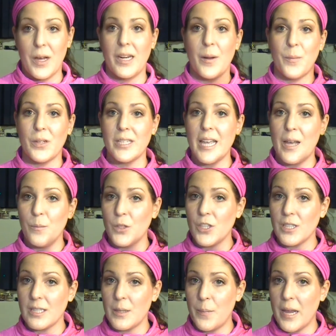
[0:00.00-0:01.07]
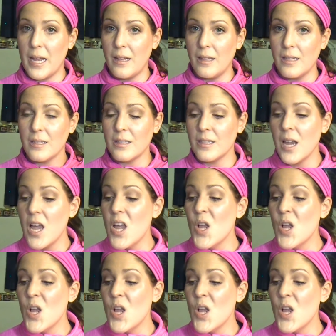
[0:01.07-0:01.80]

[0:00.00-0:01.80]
a number 10, which is the palest,